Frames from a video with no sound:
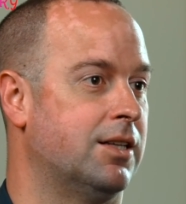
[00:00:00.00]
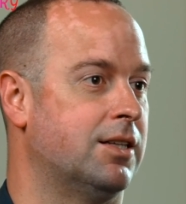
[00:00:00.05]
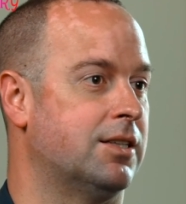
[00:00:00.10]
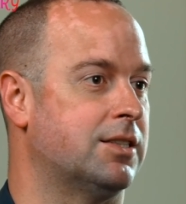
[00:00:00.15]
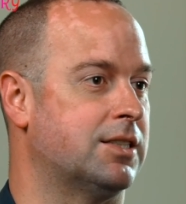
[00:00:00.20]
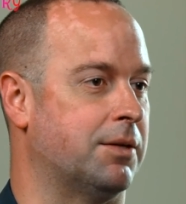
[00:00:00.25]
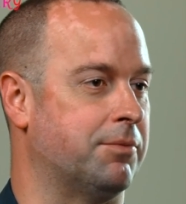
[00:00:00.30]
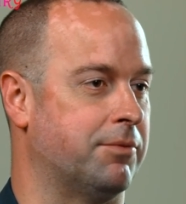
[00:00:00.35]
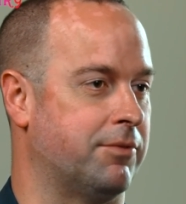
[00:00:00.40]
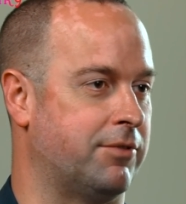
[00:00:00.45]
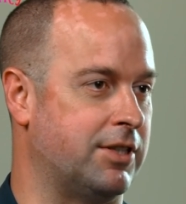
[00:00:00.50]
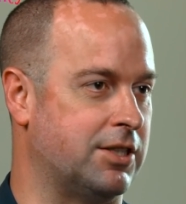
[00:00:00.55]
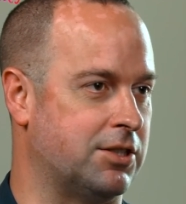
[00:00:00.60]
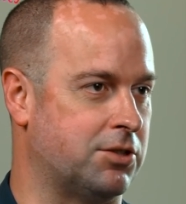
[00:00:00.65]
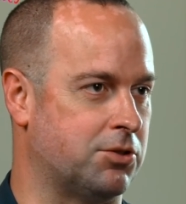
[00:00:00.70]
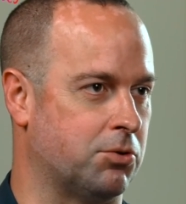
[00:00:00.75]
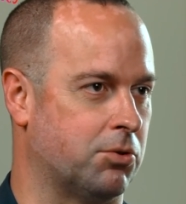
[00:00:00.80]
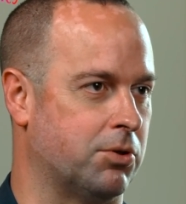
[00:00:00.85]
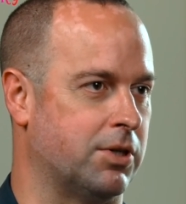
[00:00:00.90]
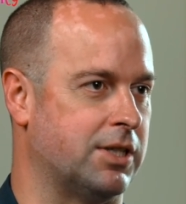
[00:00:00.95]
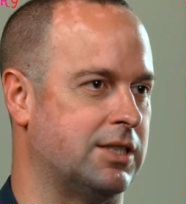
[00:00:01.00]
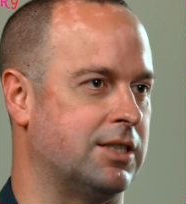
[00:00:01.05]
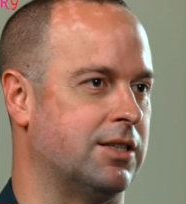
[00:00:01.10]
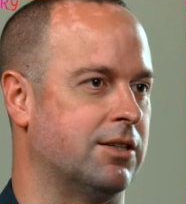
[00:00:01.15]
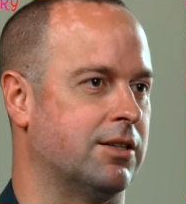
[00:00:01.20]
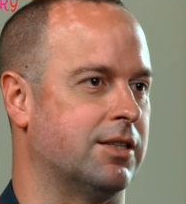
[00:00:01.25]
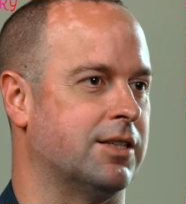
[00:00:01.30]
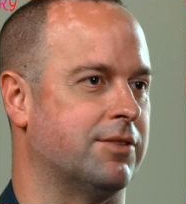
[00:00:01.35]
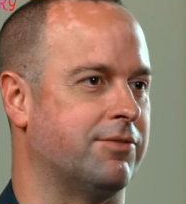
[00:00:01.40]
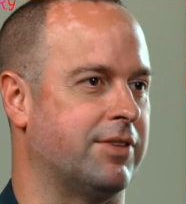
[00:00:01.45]
some of these stories
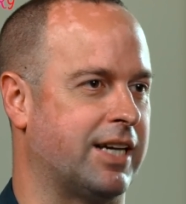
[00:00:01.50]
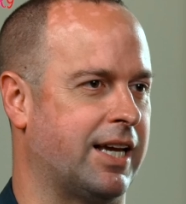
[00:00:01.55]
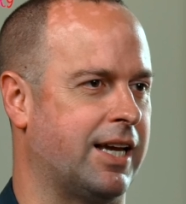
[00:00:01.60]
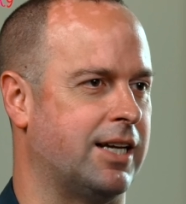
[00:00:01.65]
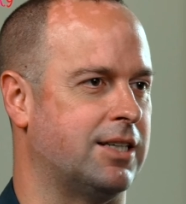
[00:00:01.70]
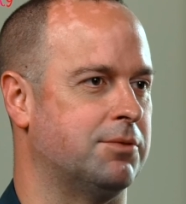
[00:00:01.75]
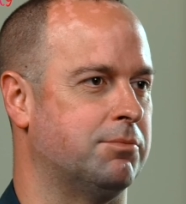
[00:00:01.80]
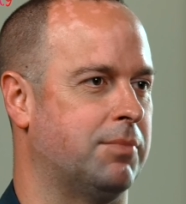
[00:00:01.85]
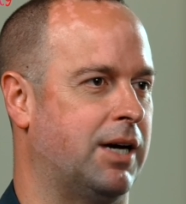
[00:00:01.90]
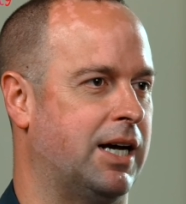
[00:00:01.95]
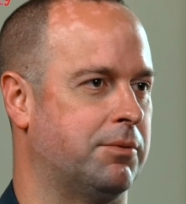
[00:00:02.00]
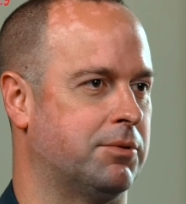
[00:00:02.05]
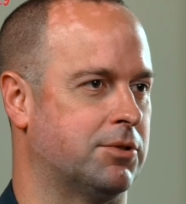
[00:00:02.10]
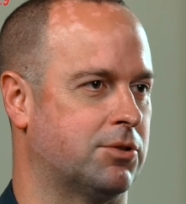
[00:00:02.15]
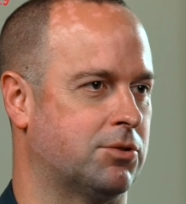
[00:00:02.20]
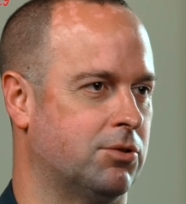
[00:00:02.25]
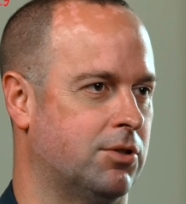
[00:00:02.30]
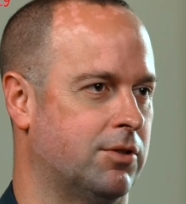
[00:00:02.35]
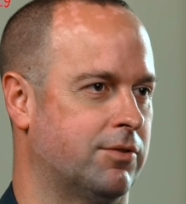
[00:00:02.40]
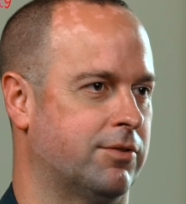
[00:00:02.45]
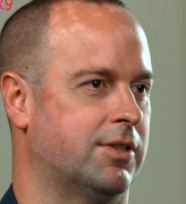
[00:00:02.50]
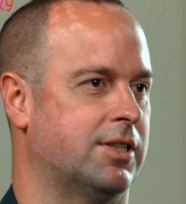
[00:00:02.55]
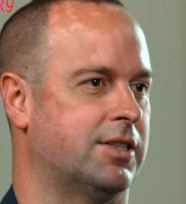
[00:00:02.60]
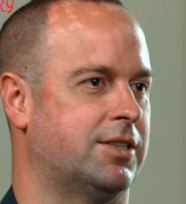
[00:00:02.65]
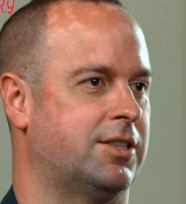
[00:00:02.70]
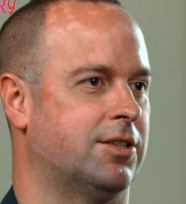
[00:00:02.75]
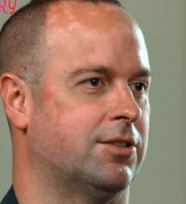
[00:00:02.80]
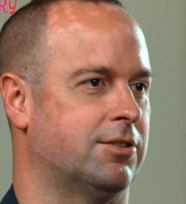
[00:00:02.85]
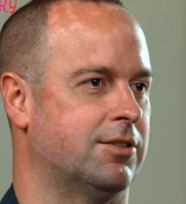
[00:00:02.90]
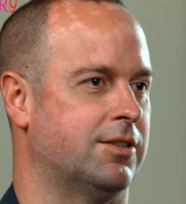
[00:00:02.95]
during the Vacation Bible School for the
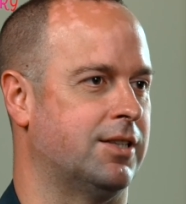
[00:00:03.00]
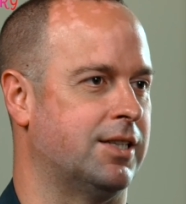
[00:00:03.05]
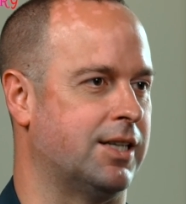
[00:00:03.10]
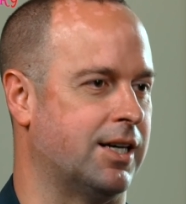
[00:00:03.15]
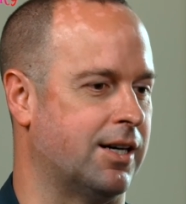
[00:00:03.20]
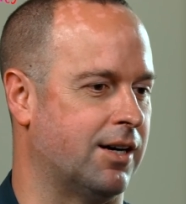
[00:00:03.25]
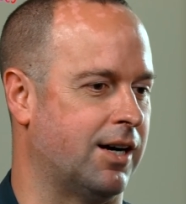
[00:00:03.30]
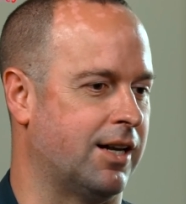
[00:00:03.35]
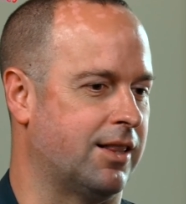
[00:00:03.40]
children there.